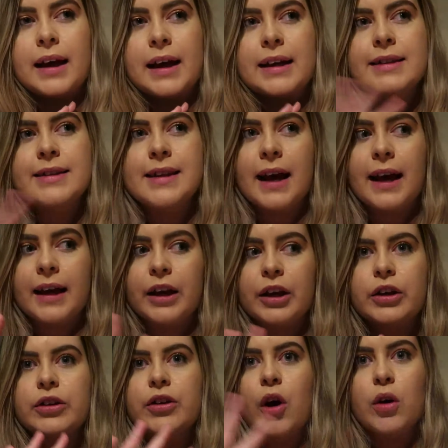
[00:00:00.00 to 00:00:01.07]
insight and a
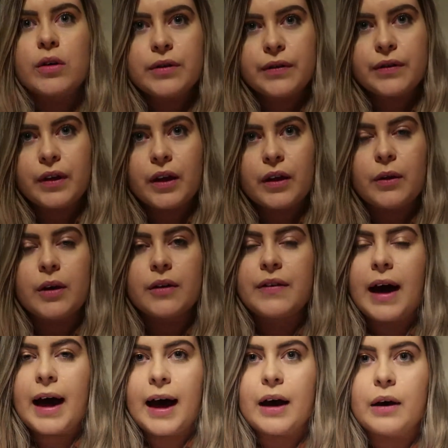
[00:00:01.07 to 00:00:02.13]
good overview of
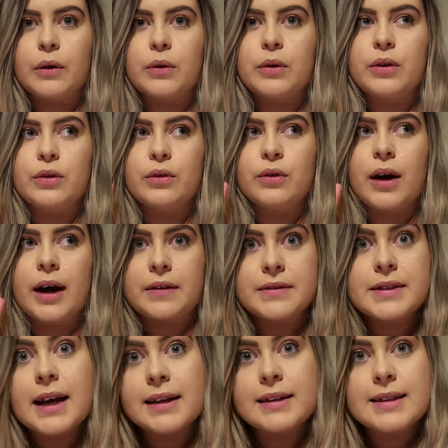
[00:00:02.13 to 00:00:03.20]
how your
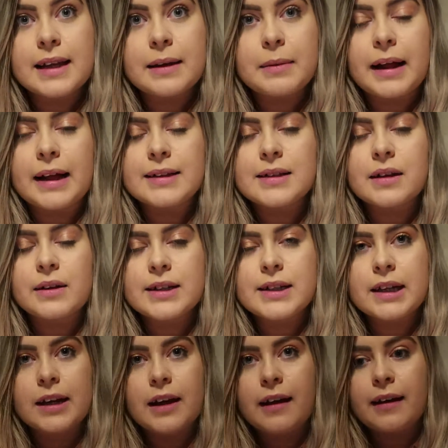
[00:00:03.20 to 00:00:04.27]
advertising plan is going
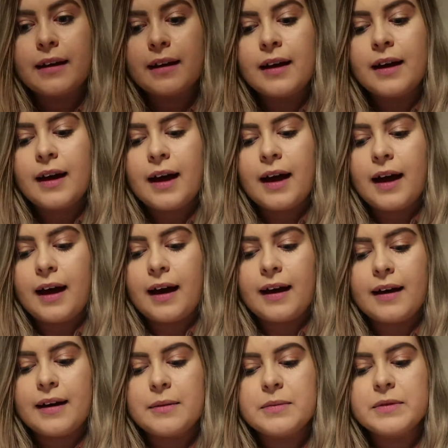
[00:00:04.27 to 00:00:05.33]
to look.
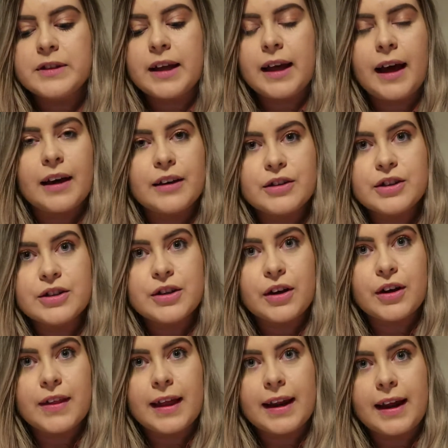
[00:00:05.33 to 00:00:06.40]
So yeah, I'll just show
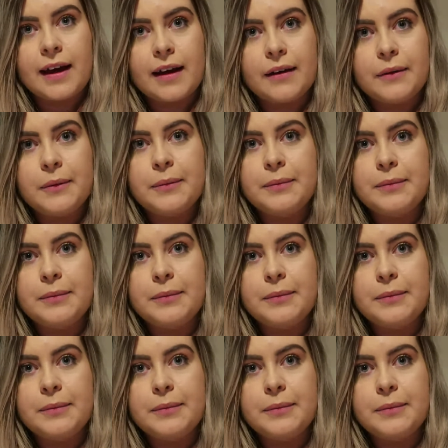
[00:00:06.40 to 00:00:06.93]
you that now.